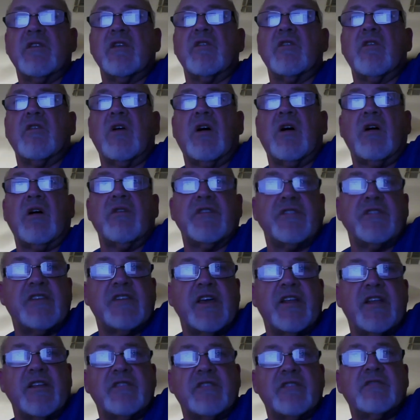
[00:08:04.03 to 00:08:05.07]
that all the
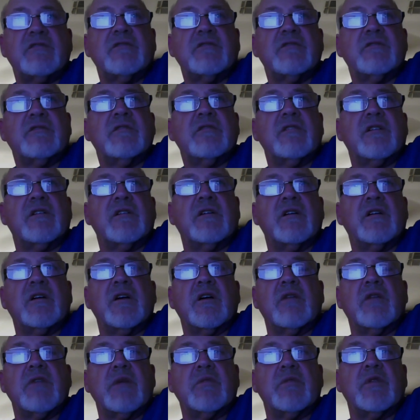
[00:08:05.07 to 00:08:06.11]
tenants uh,
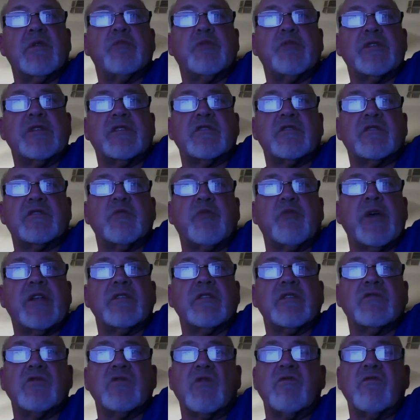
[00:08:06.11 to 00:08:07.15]
are able to
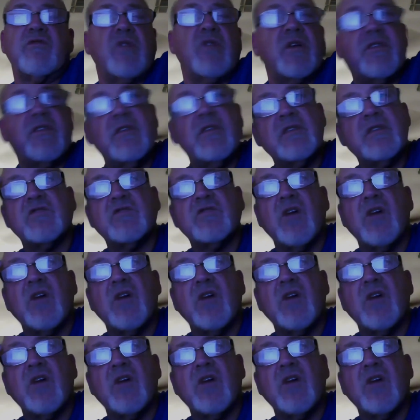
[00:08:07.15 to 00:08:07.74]
participate and so forth.